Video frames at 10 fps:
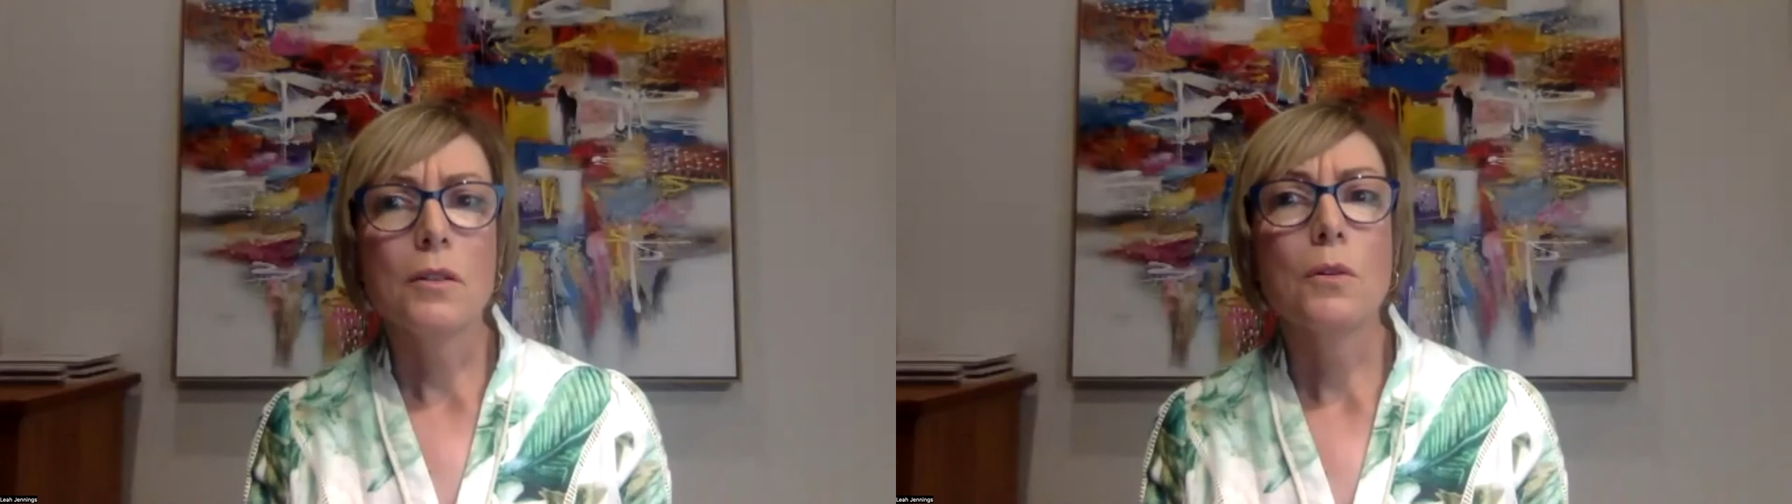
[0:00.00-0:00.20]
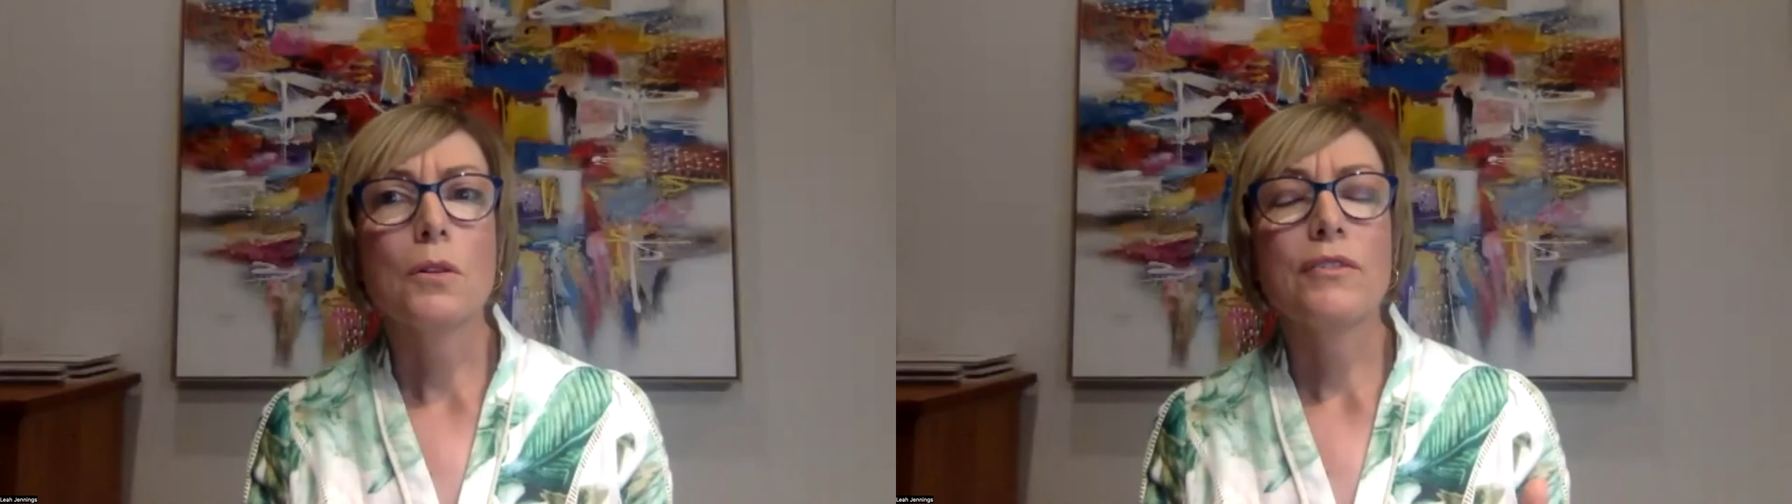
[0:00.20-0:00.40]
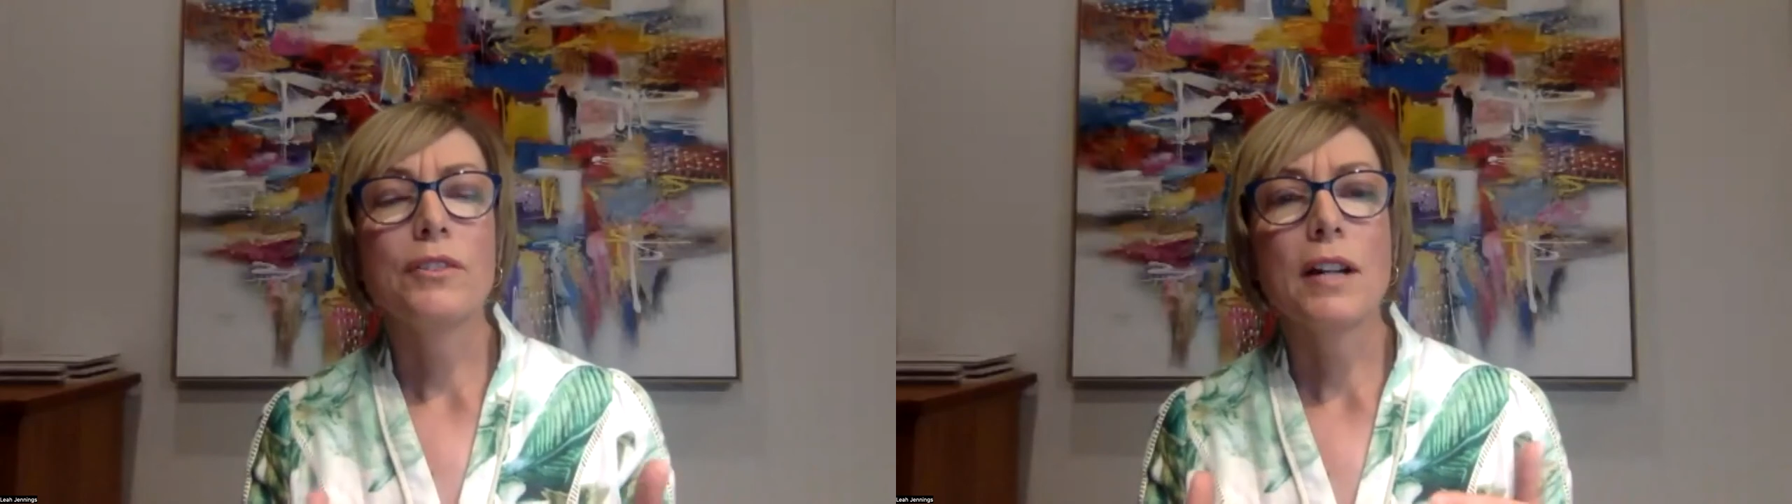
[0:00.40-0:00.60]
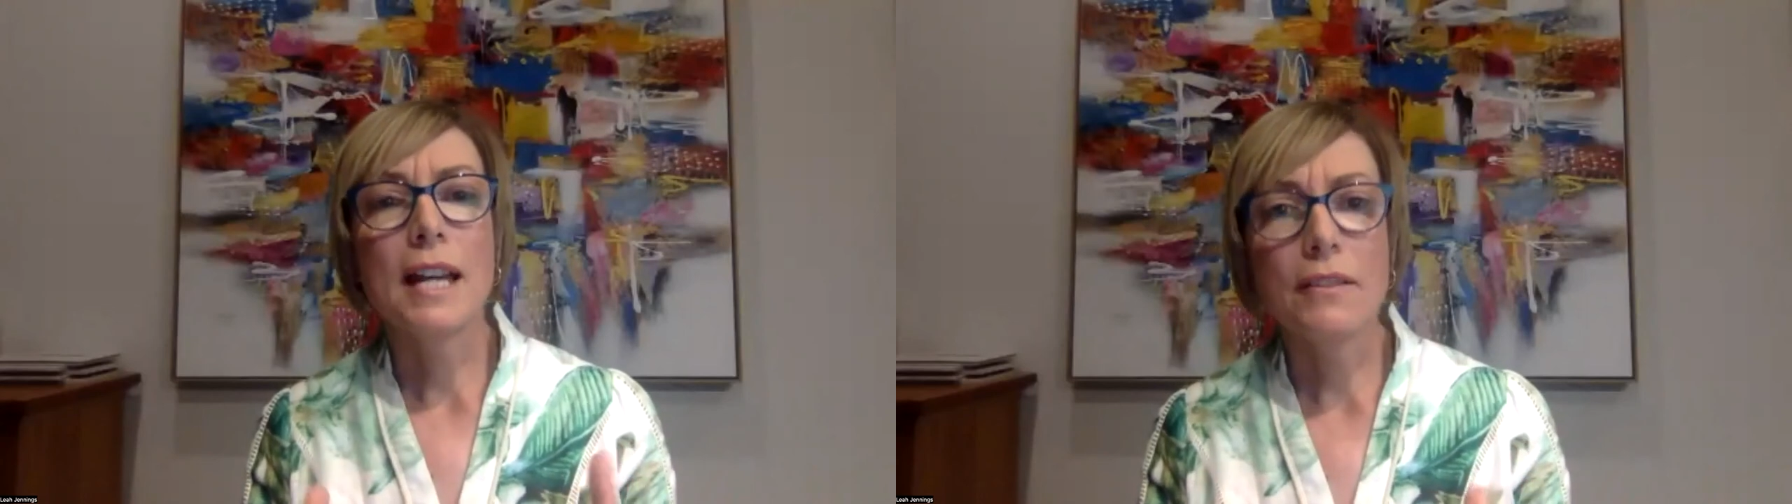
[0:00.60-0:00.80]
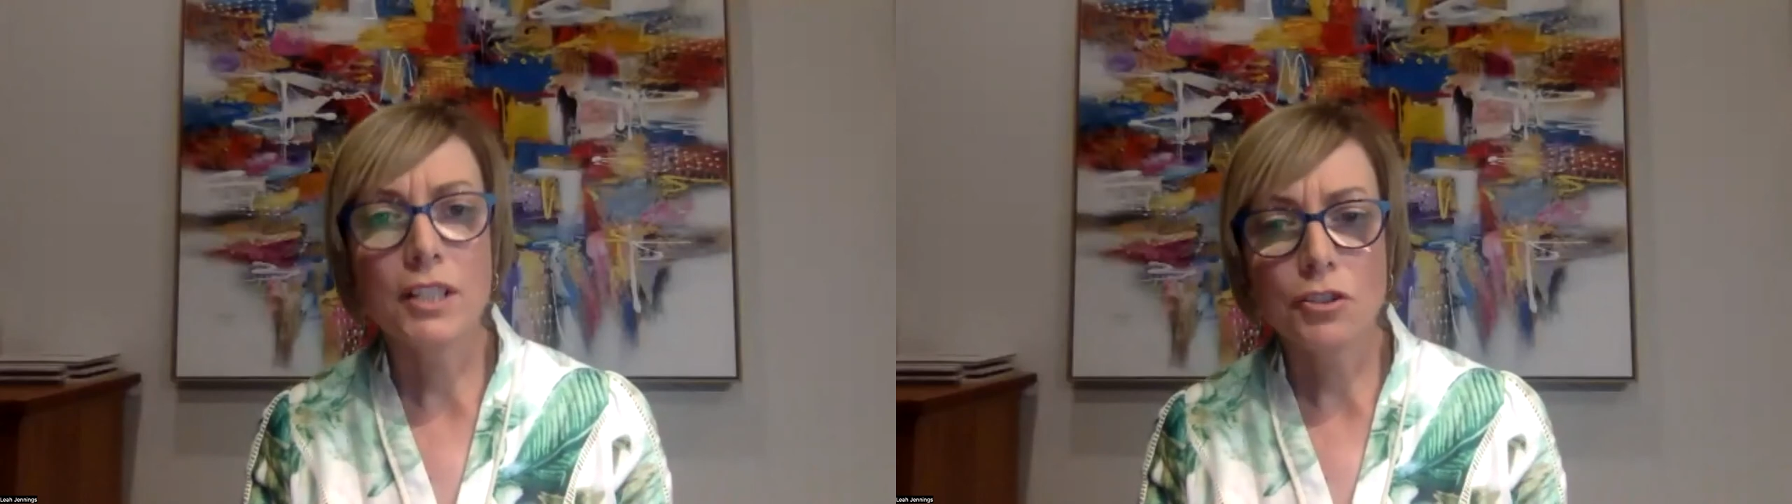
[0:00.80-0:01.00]
or if you're
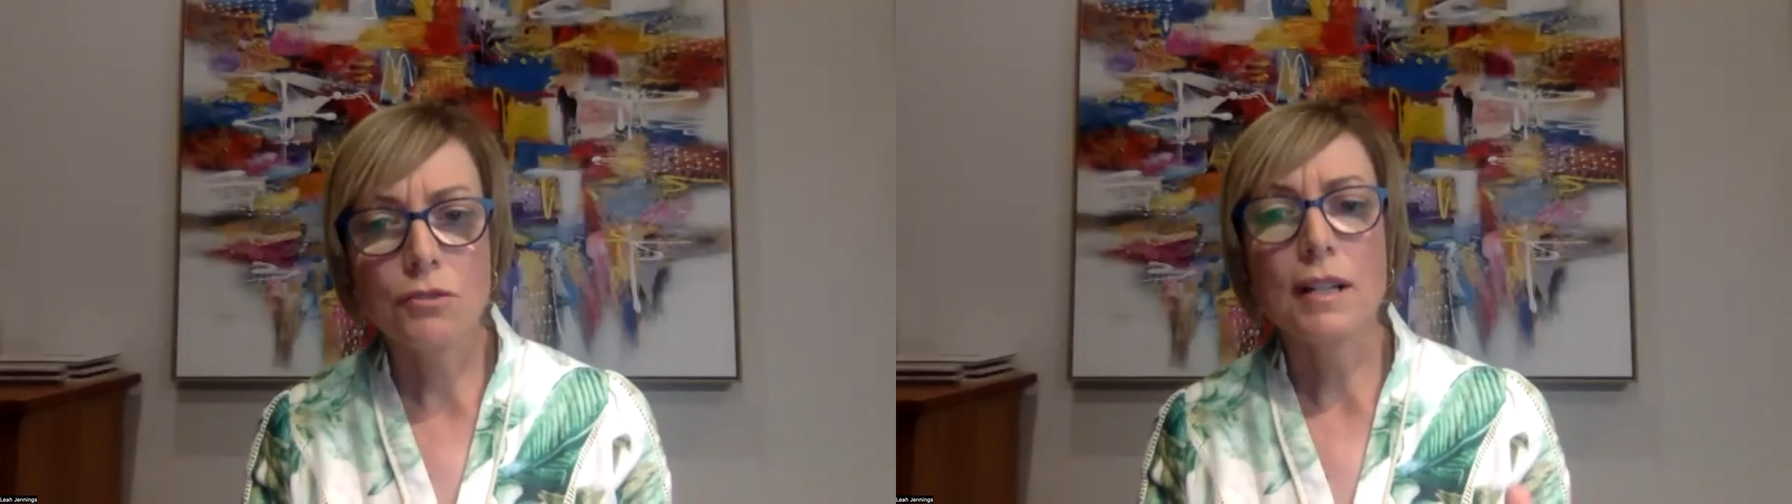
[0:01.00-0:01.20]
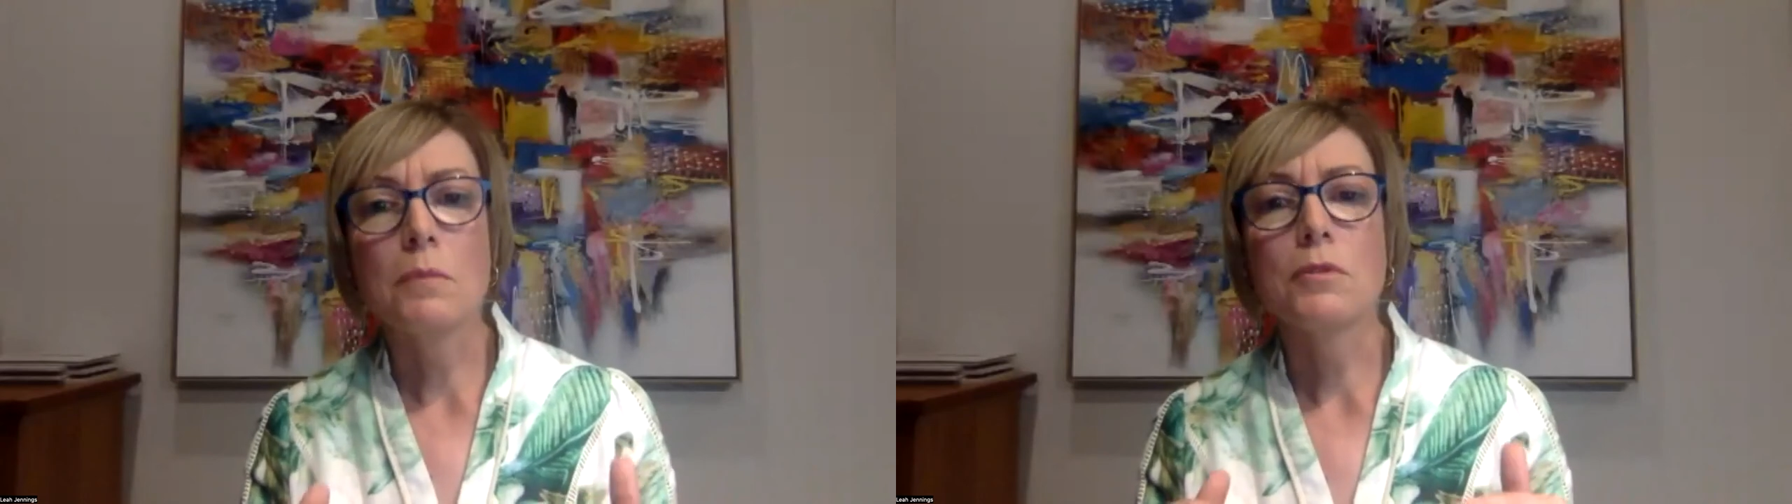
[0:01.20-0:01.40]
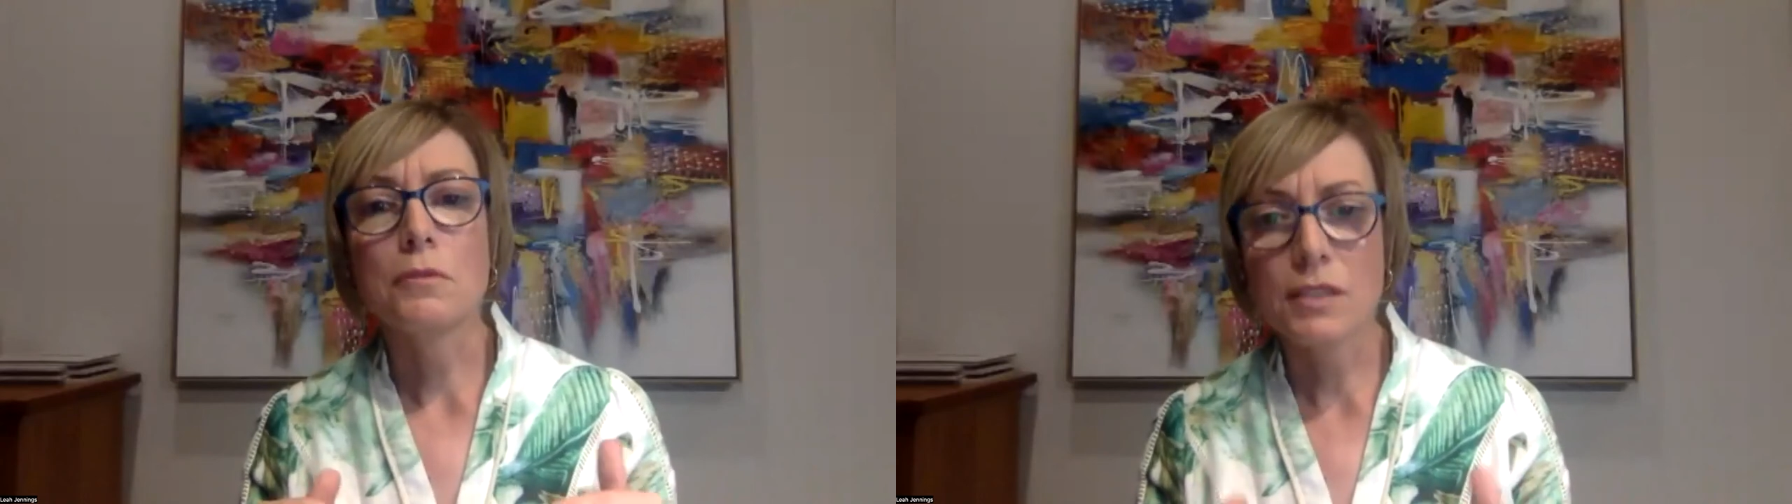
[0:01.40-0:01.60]
having trouble